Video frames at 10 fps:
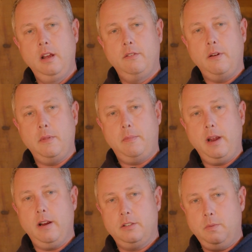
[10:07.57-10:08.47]
from the
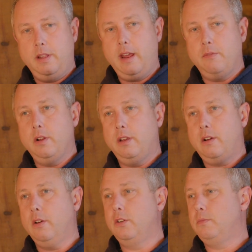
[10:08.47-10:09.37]
parents when they have really
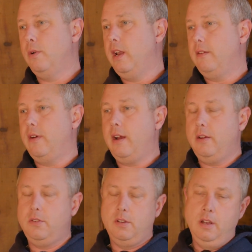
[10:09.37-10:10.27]
close breeding
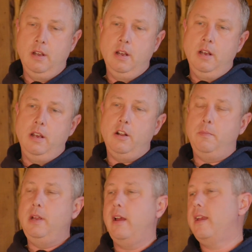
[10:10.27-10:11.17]
values. It'll
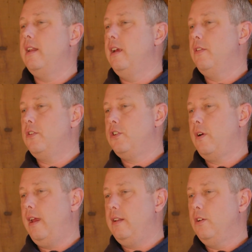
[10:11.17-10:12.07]
be like any other
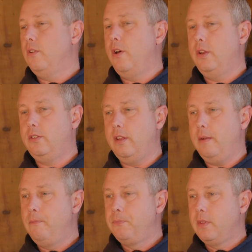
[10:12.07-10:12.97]
trait. You'll notice
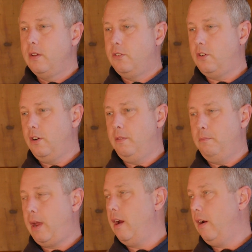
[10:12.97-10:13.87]
that certain
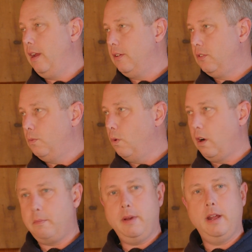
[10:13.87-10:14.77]
pairings
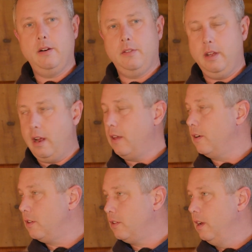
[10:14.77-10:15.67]
work better than
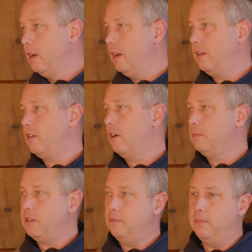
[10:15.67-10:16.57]
others in
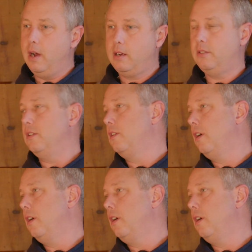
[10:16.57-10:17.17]
terms of bucks and